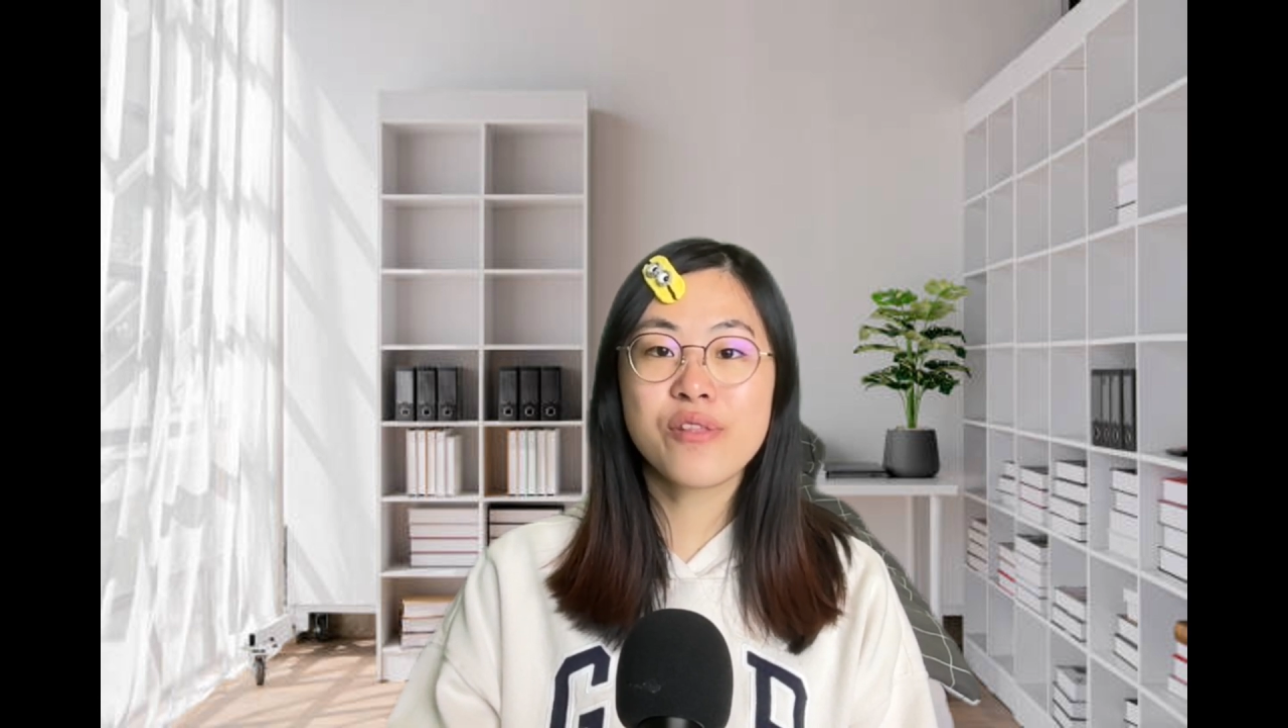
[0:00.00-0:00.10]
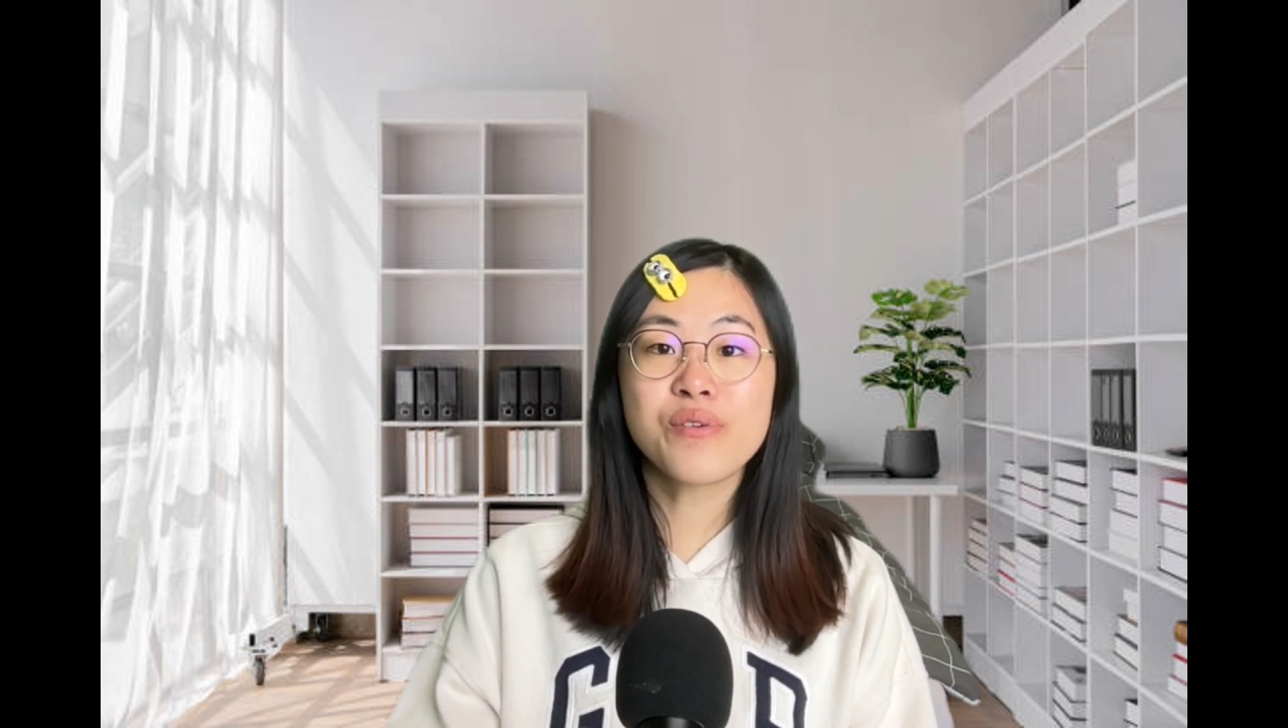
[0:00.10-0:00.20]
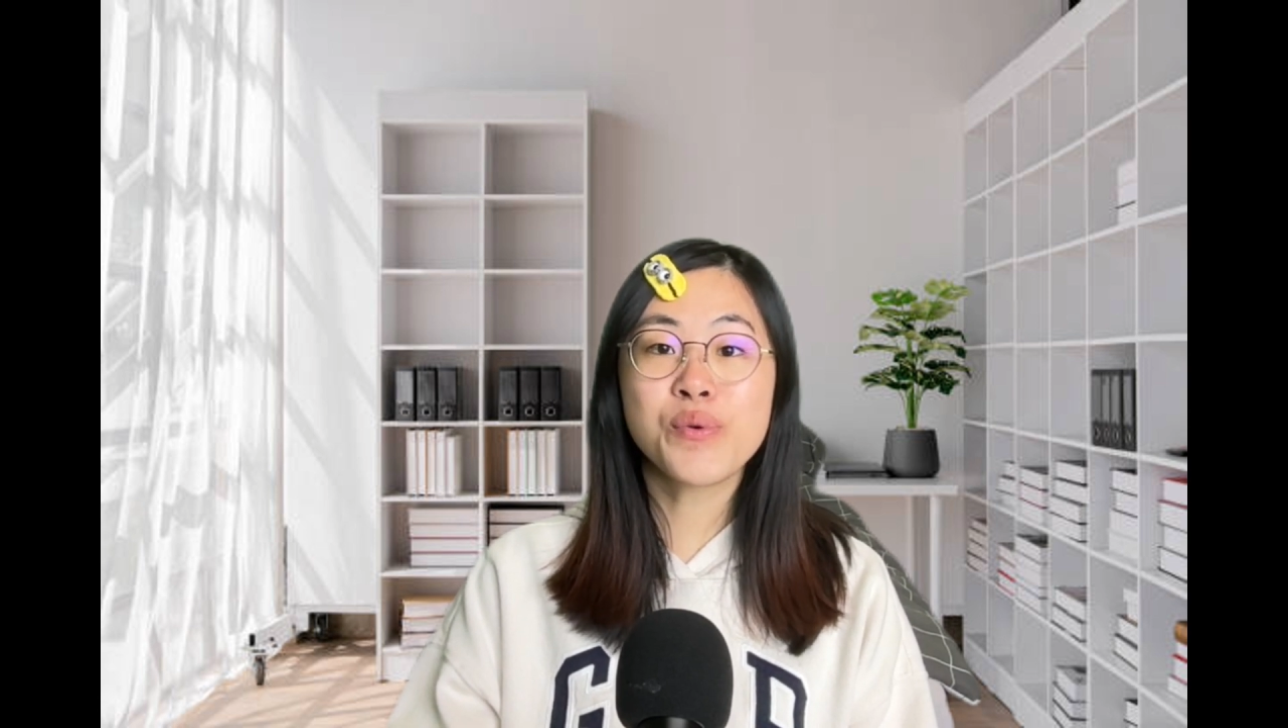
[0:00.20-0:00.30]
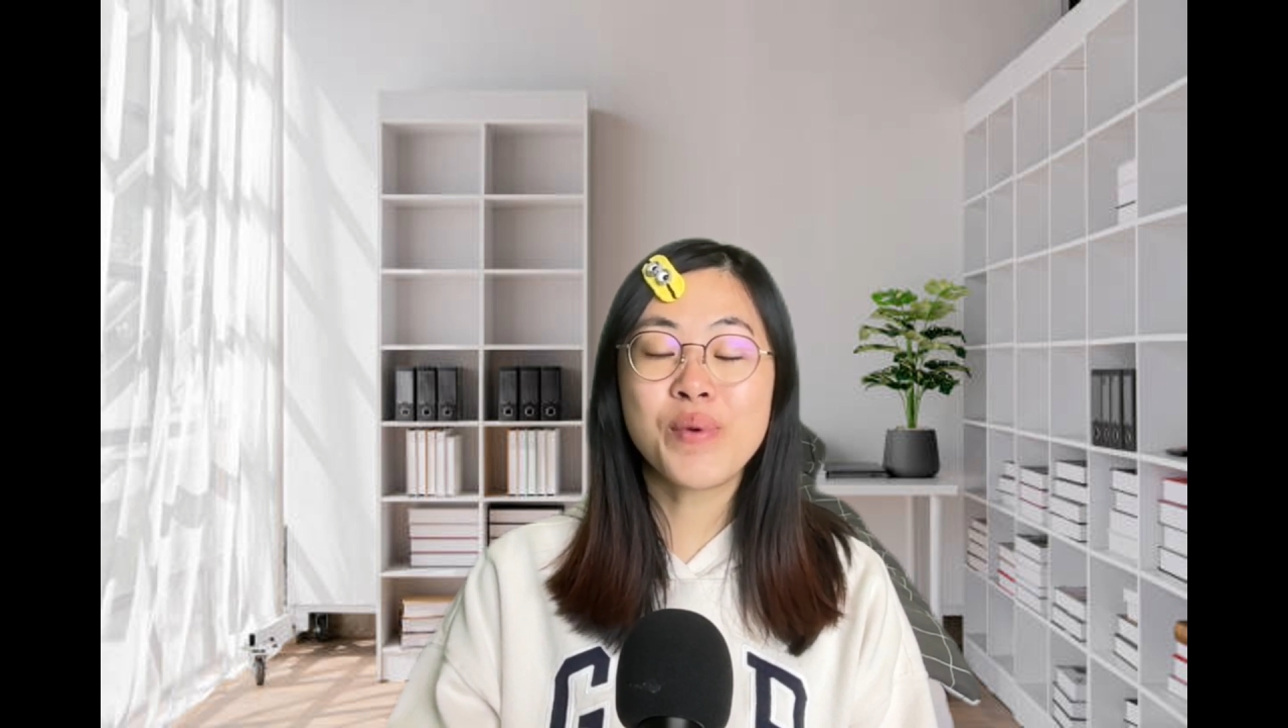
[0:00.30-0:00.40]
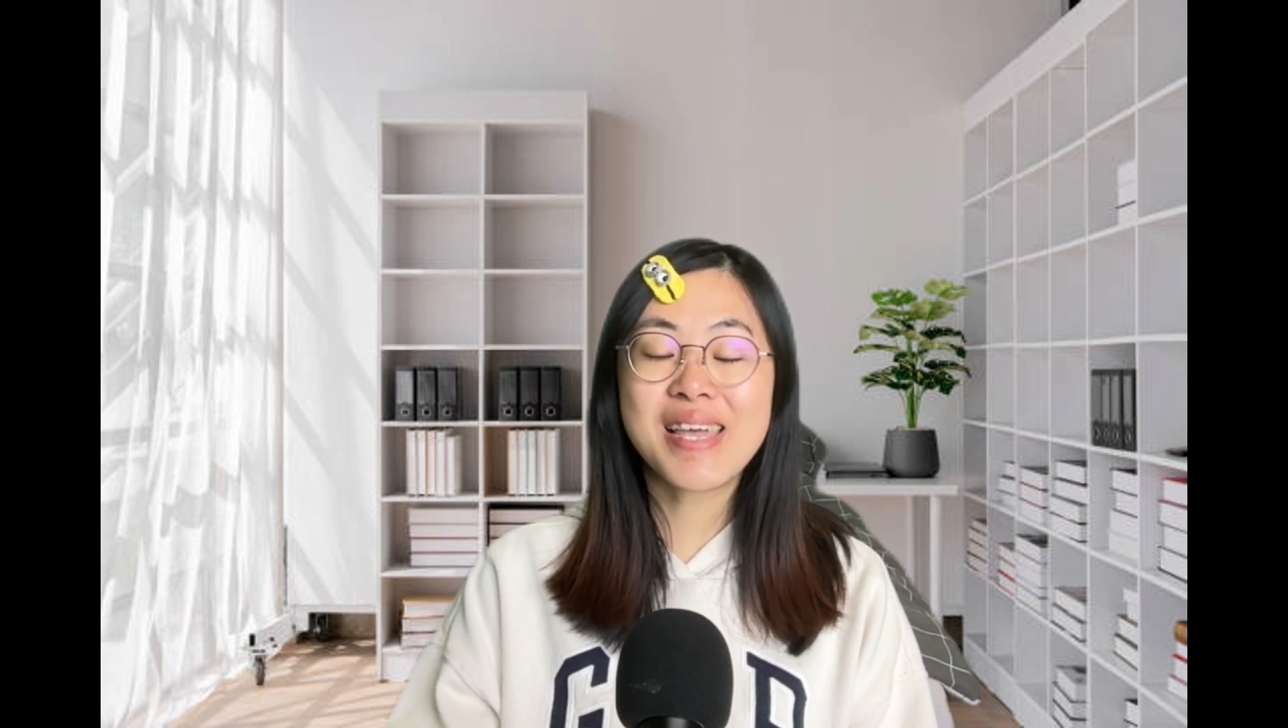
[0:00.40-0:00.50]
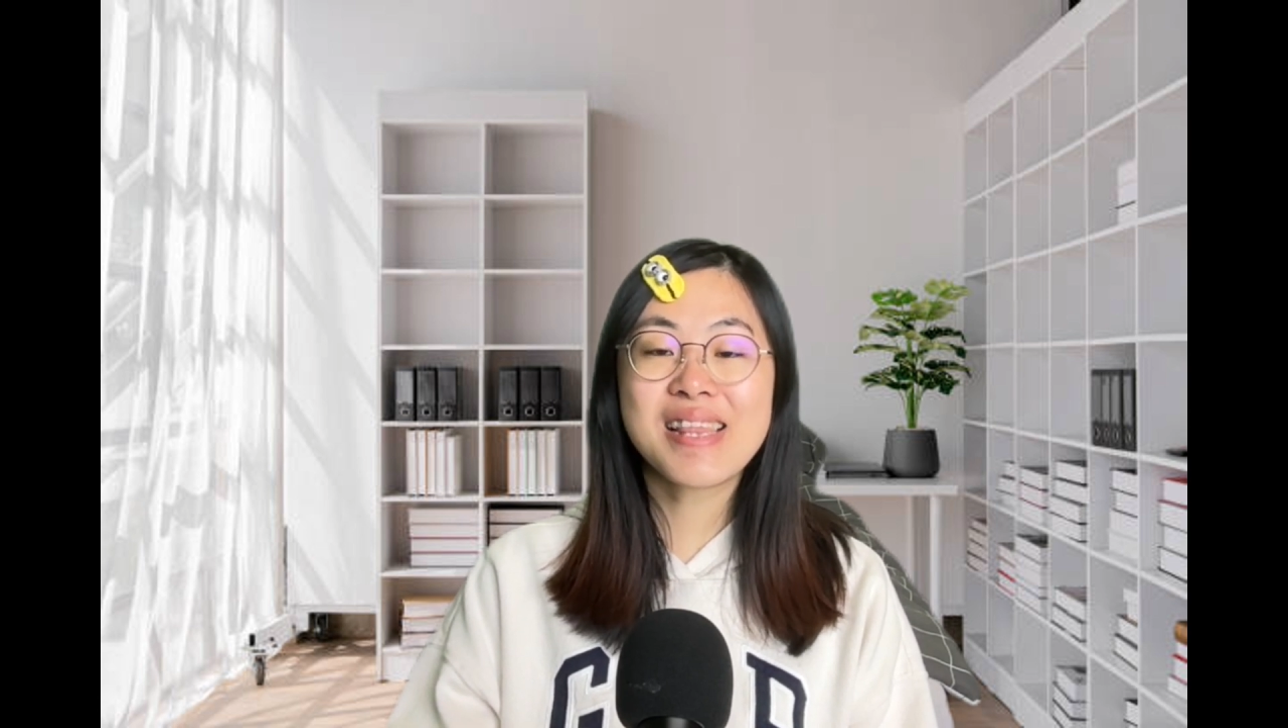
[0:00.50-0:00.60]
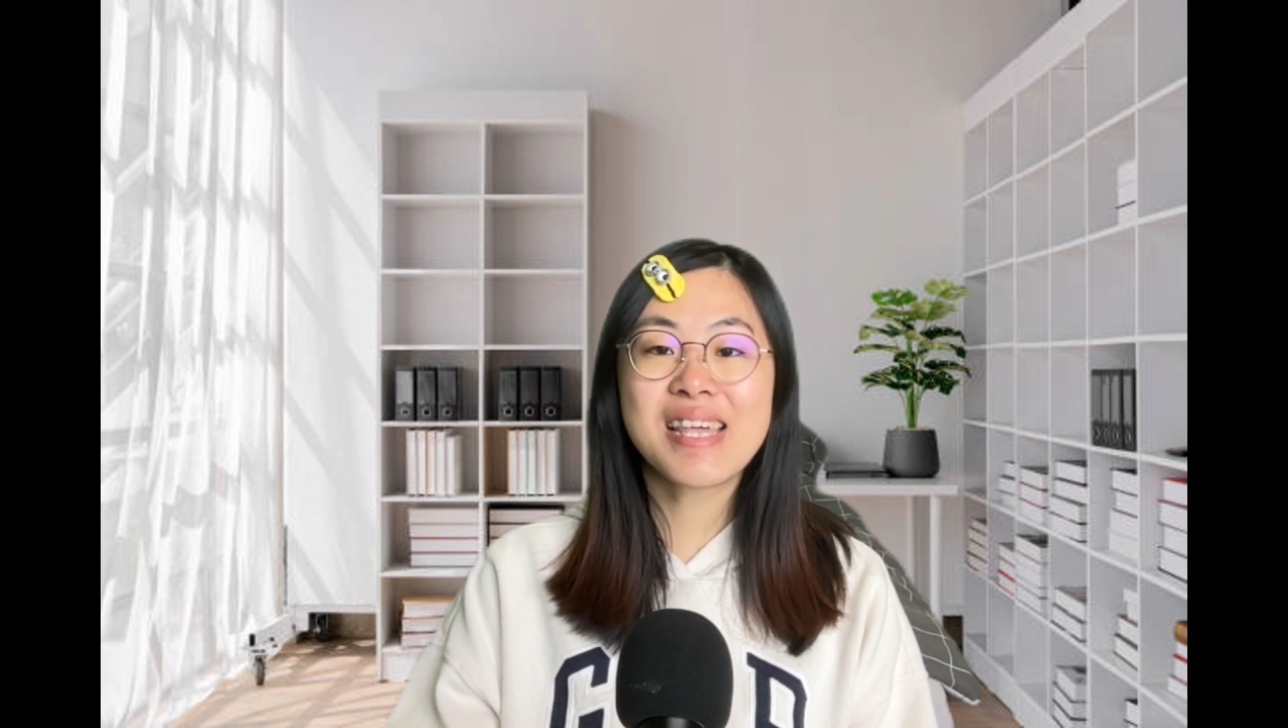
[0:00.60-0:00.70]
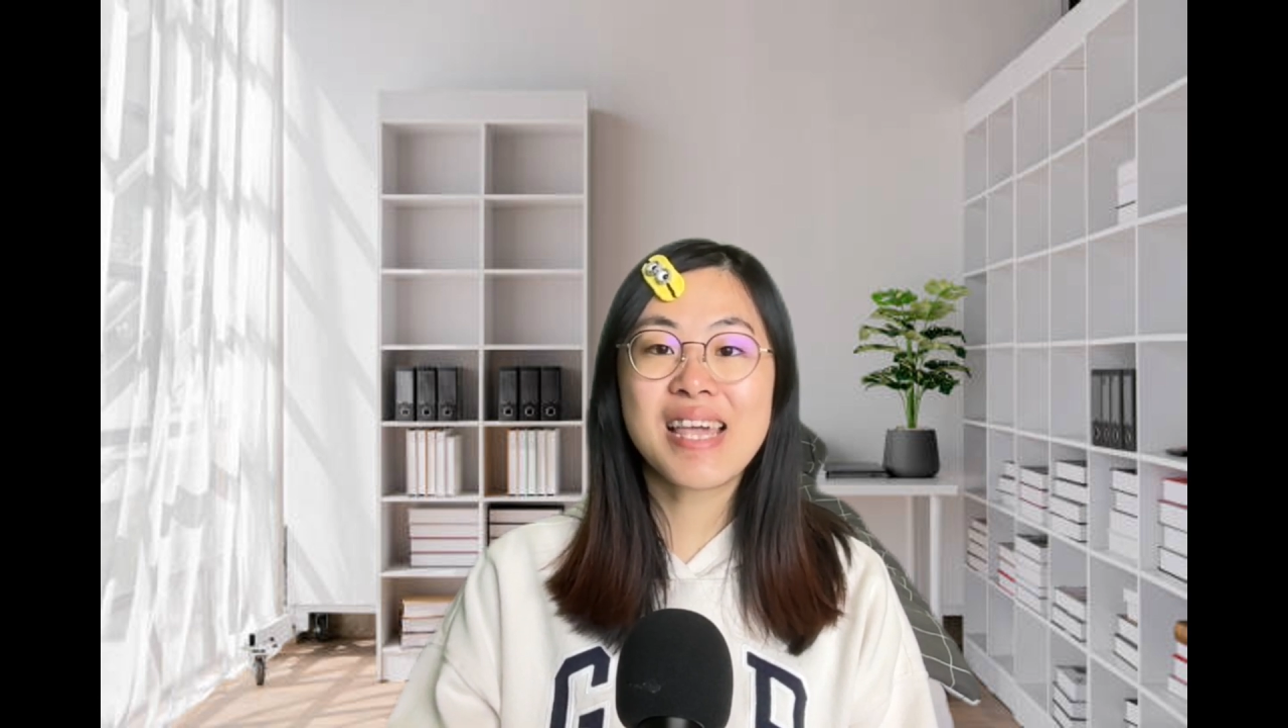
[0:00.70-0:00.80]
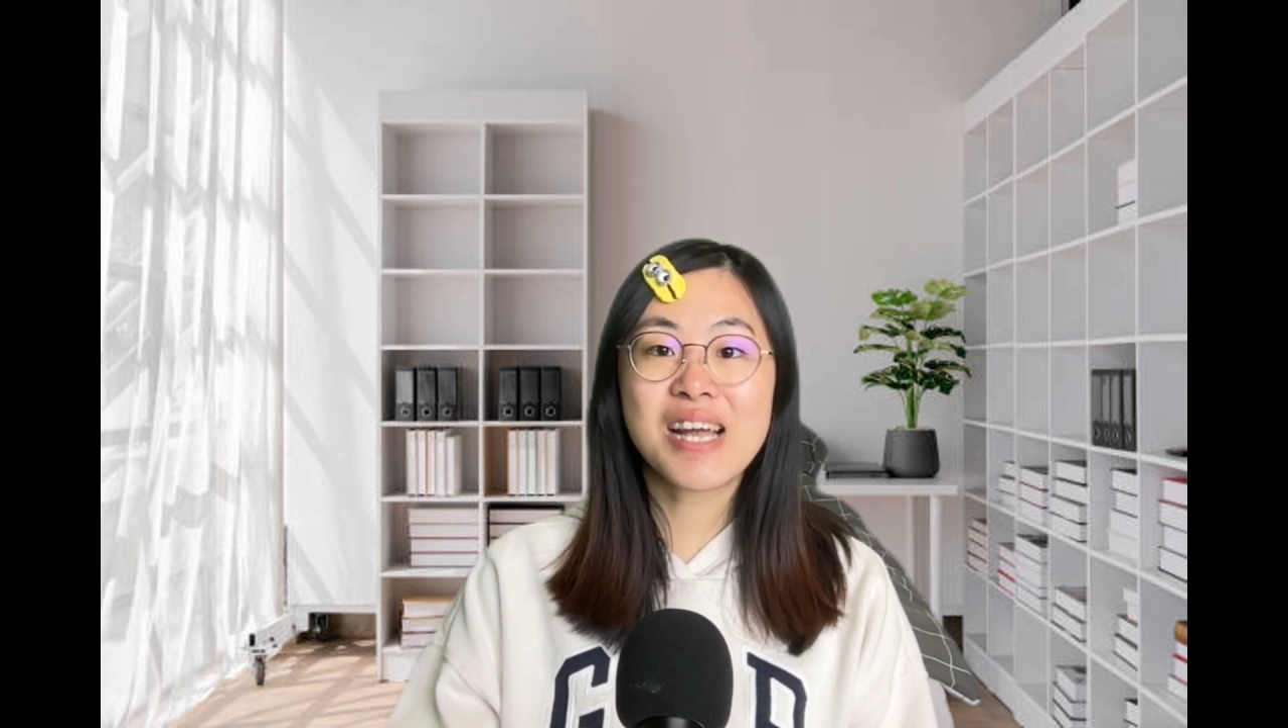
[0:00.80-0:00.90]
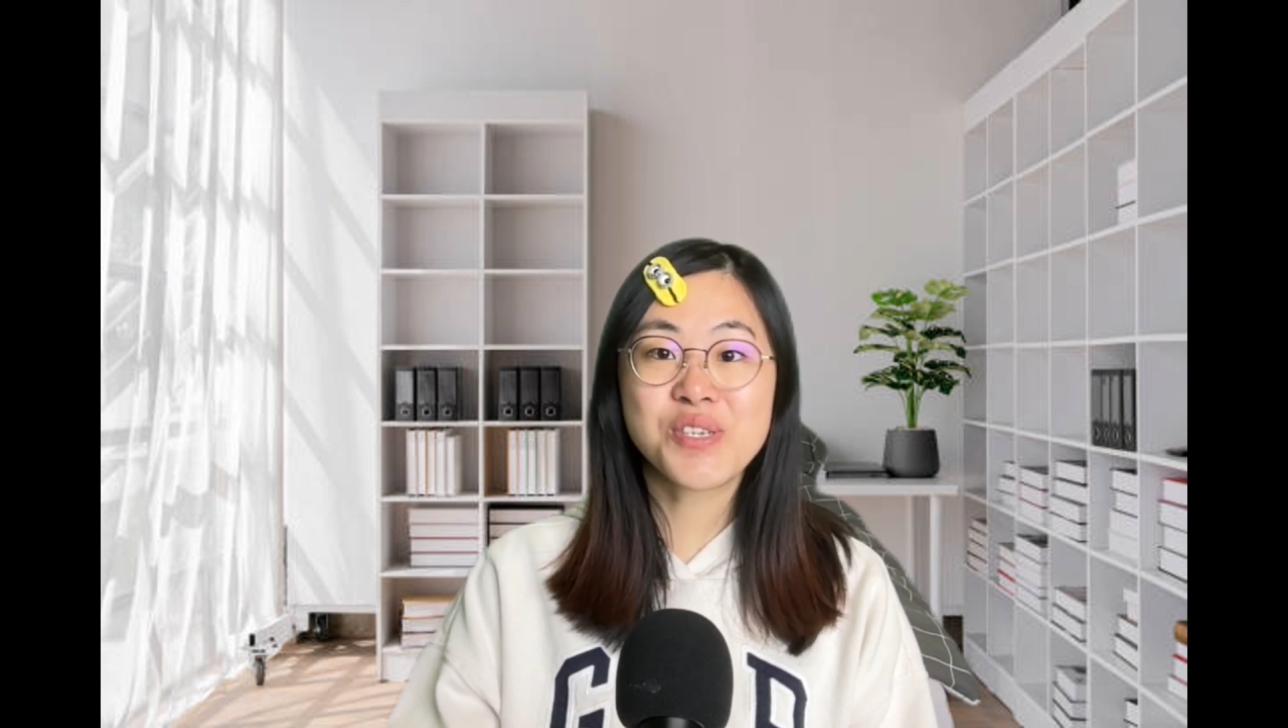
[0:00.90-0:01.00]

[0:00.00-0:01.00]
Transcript: through weekly